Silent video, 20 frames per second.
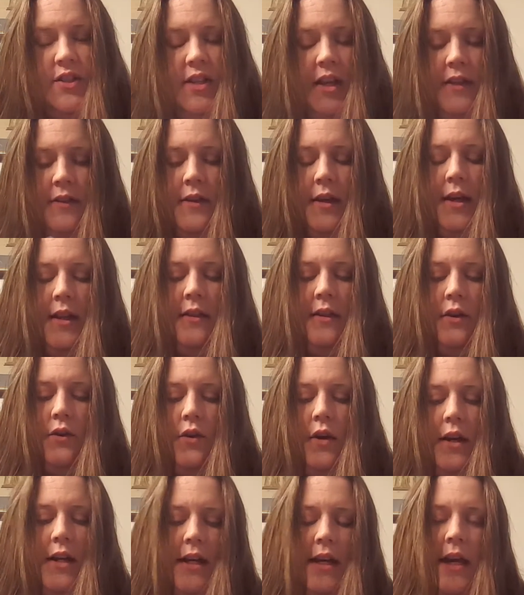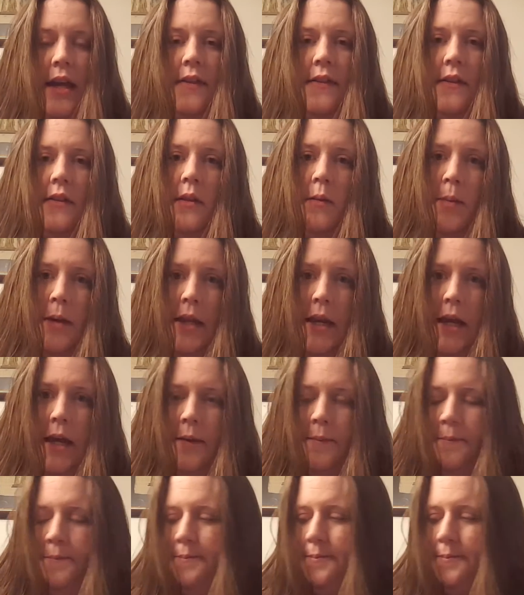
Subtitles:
and then the acrylic, and then the beading.